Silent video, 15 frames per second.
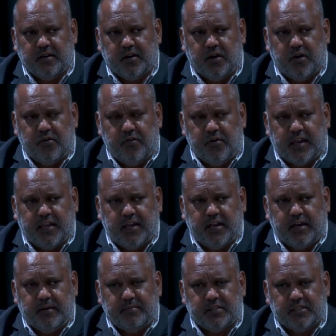
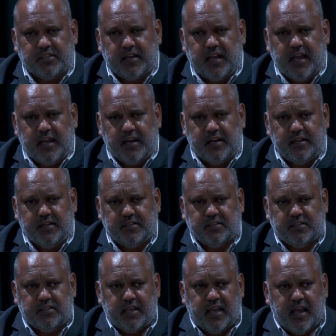curriculum standards
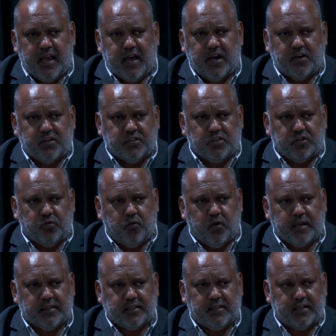down to
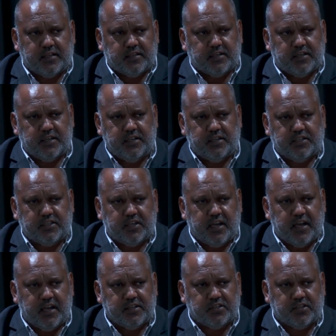what the teacher
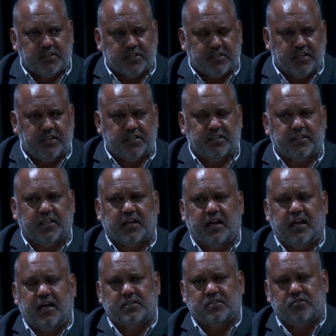has to teach at the
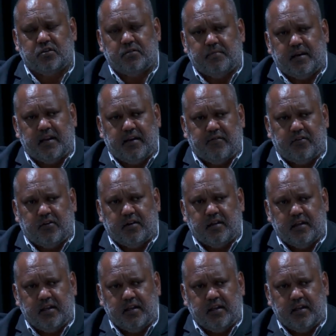classroom level